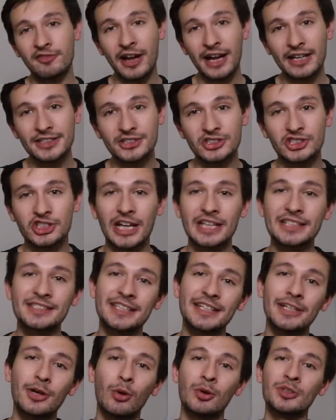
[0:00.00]
fact,
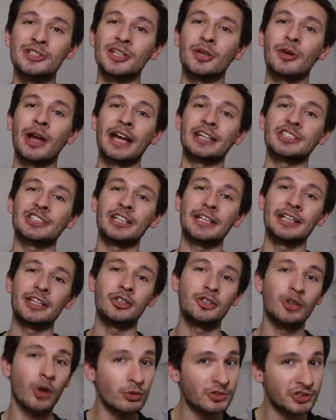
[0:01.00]
Jay-Z also actually
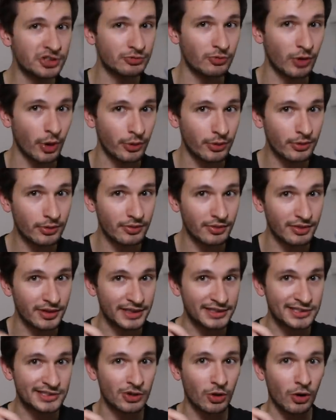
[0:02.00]
ghost wrote
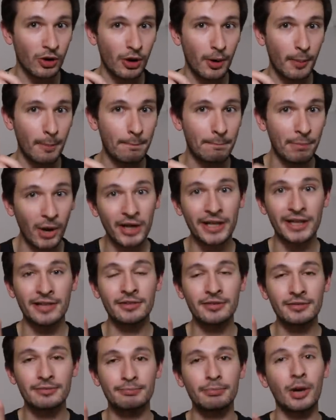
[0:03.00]
the song
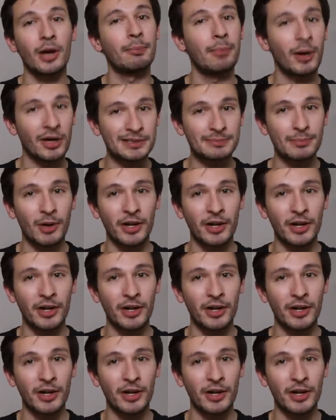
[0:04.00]
Buggin' by Bugs